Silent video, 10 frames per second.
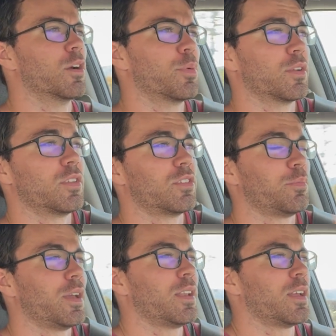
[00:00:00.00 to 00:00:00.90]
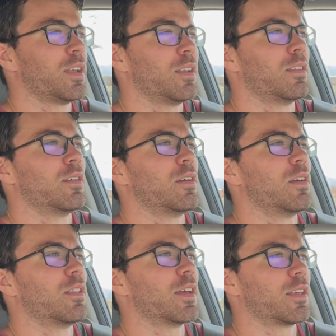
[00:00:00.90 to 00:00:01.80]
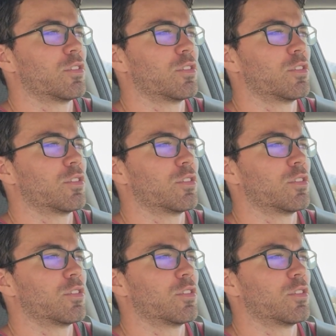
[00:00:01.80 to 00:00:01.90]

or participating in like